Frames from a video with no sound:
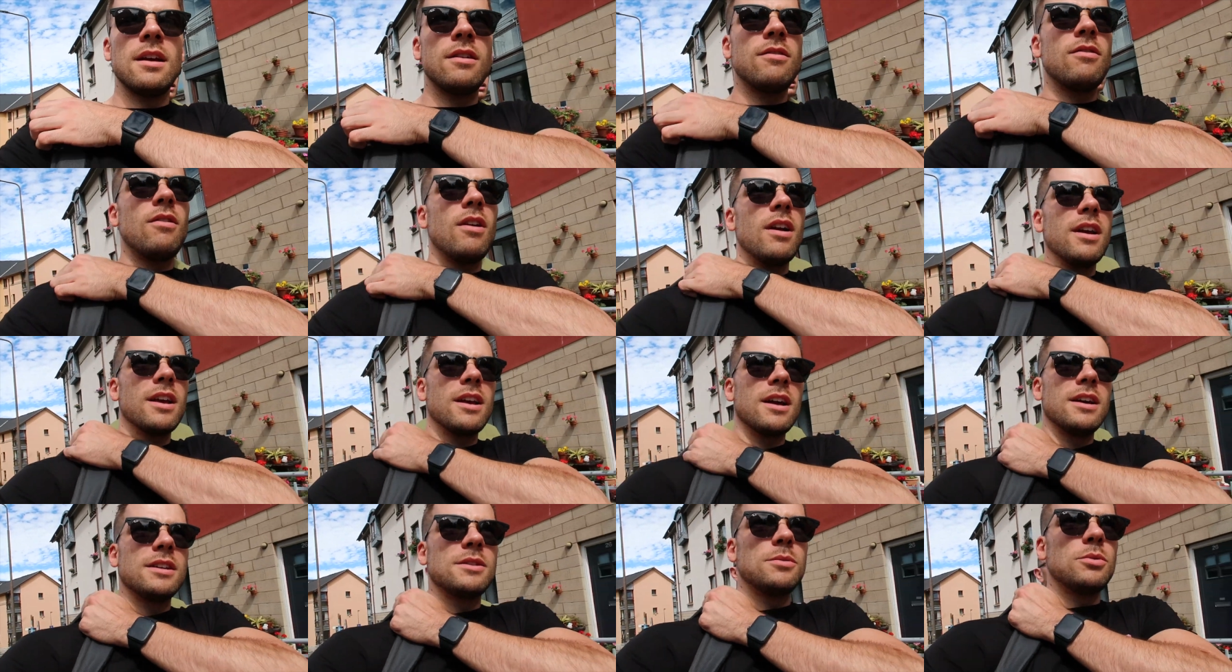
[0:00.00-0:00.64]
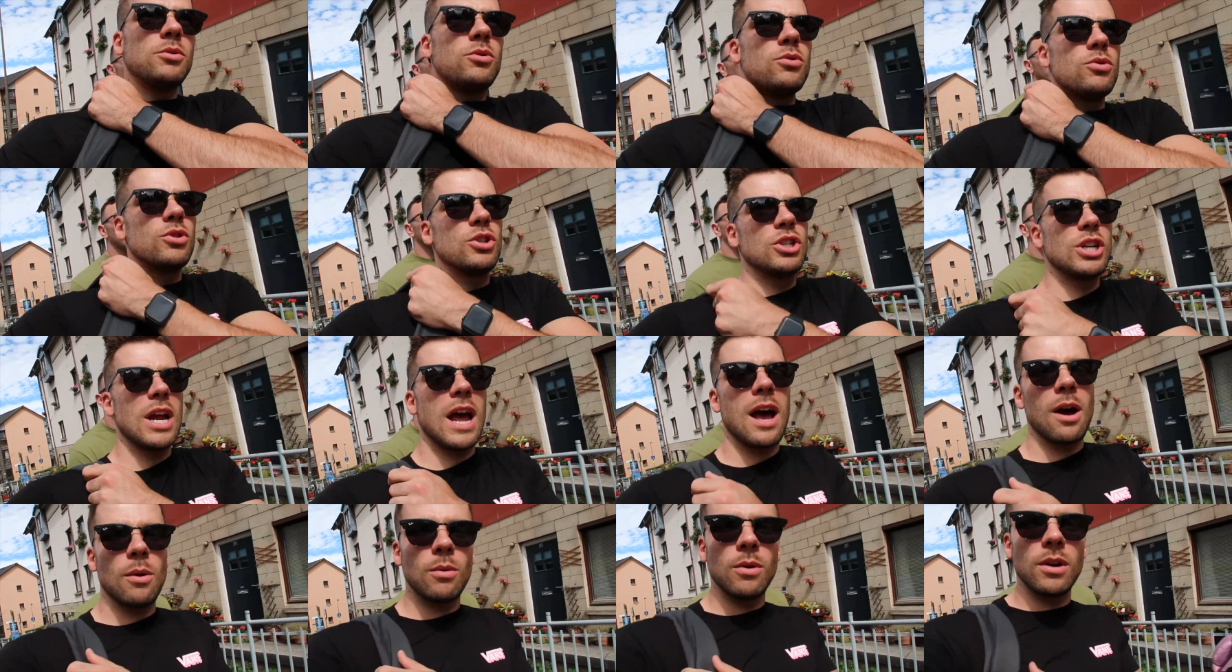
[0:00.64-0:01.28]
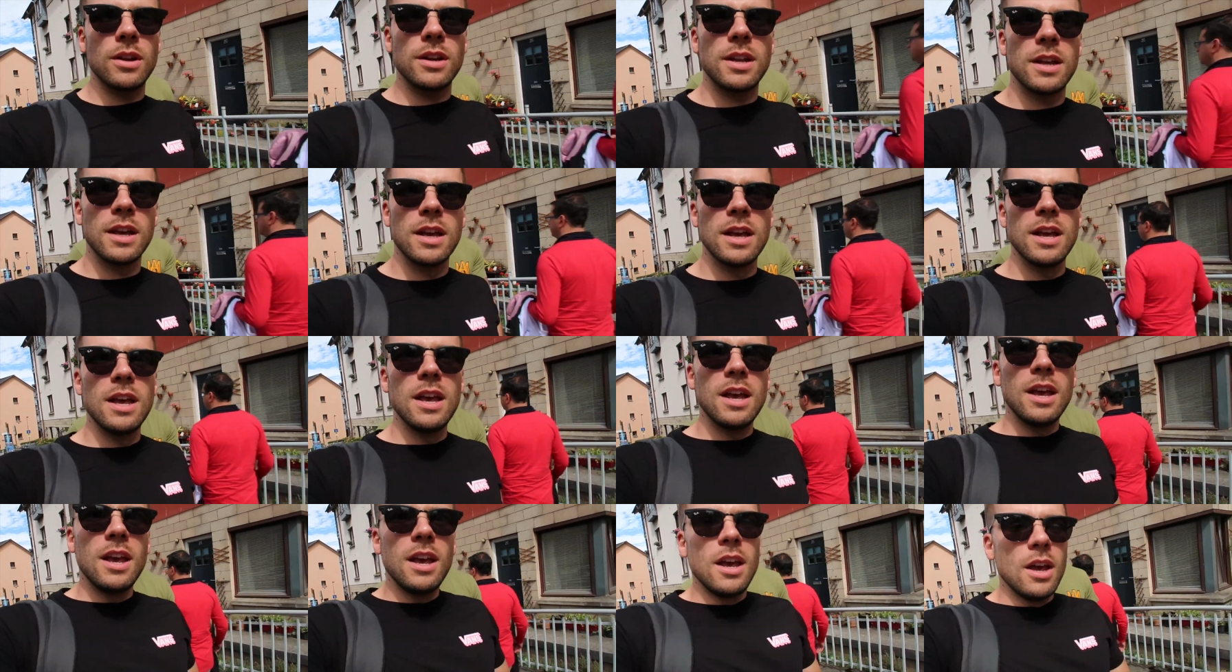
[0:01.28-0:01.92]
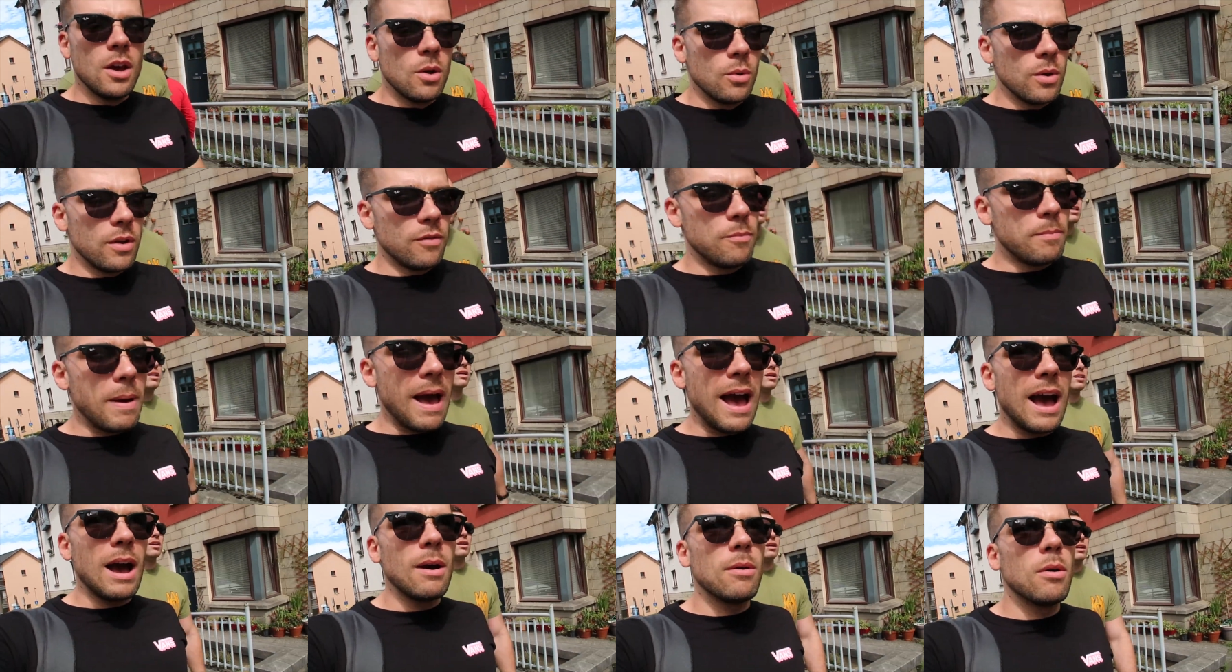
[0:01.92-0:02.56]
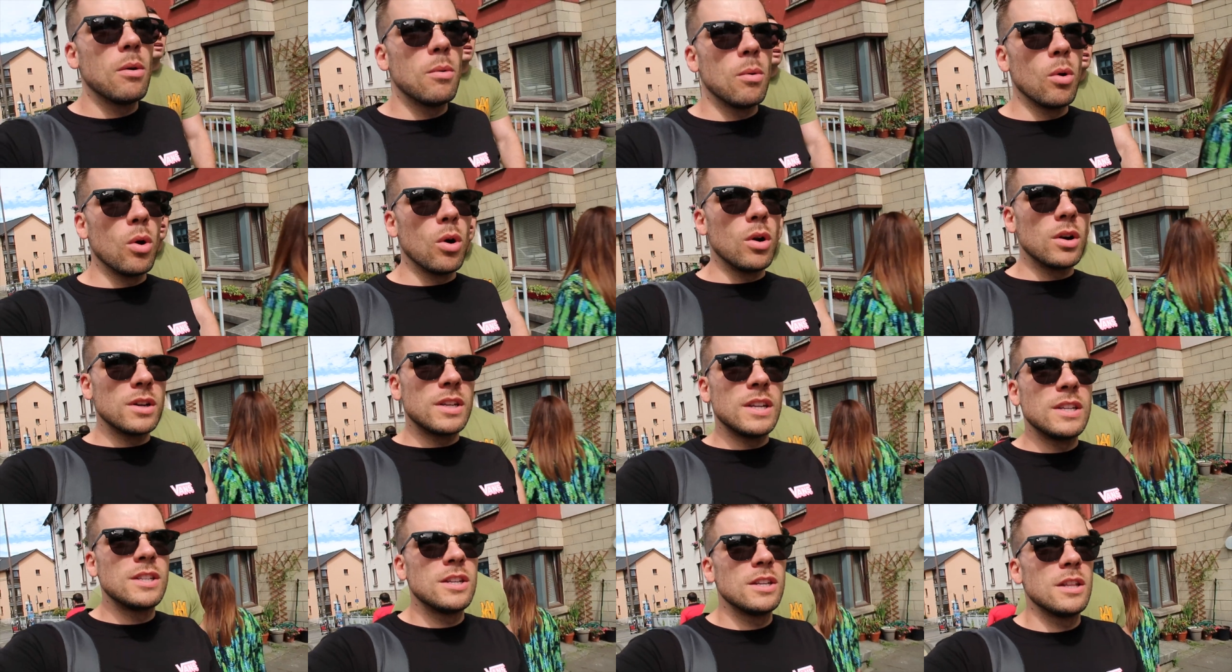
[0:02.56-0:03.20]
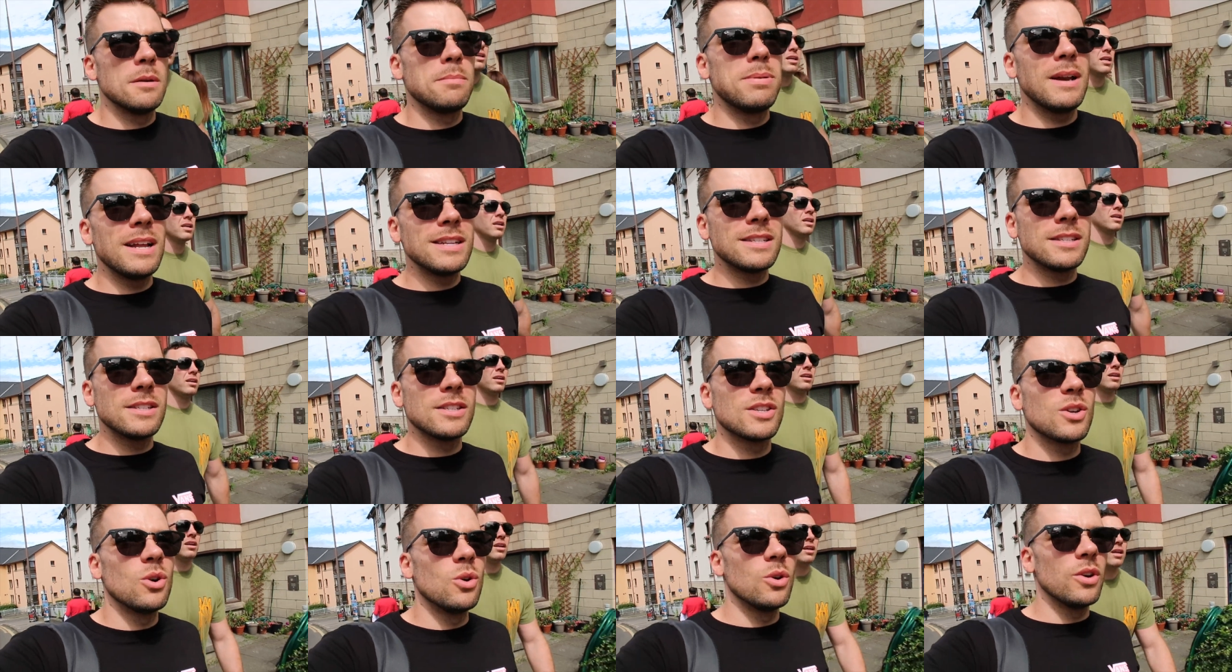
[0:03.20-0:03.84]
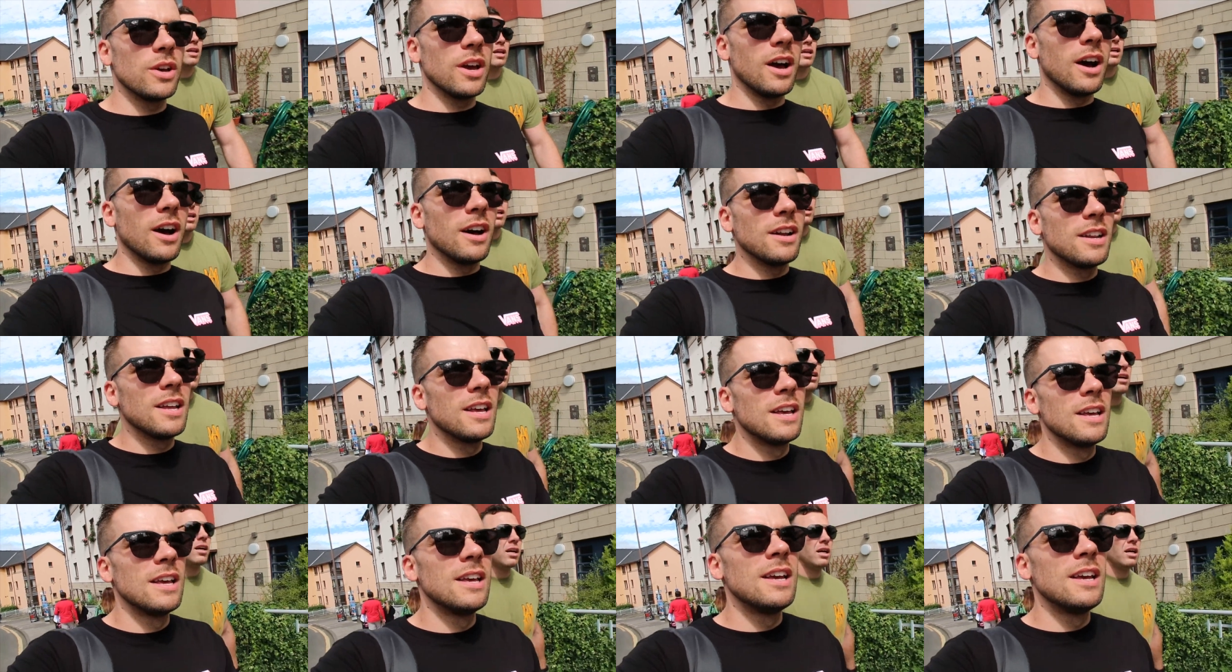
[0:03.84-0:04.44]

Right guys, we're all showered. We've power walked to the Pleasance Courtyard.